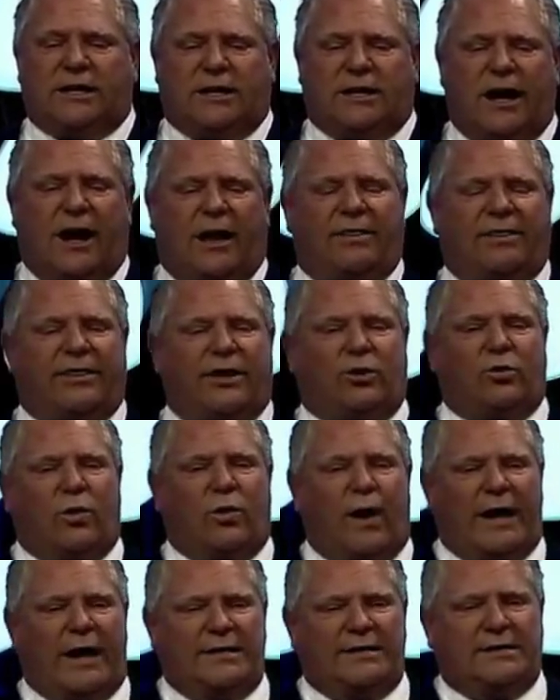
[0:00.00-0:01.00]
cut the
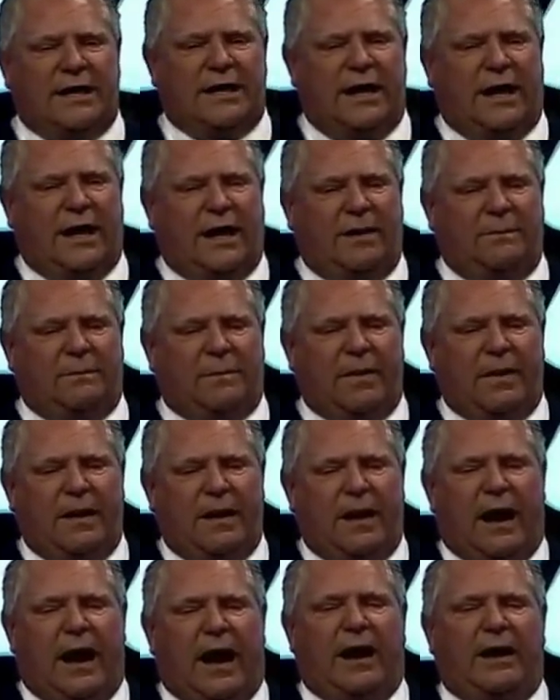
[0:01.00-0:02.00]
red tape
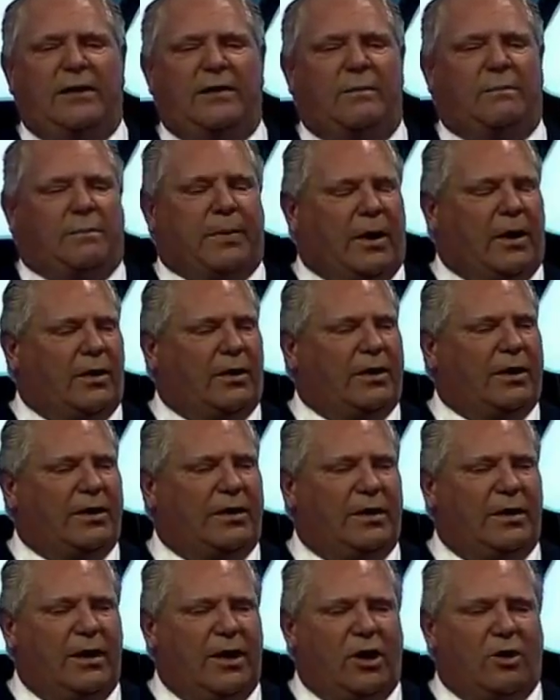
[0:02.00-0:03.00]
and burden.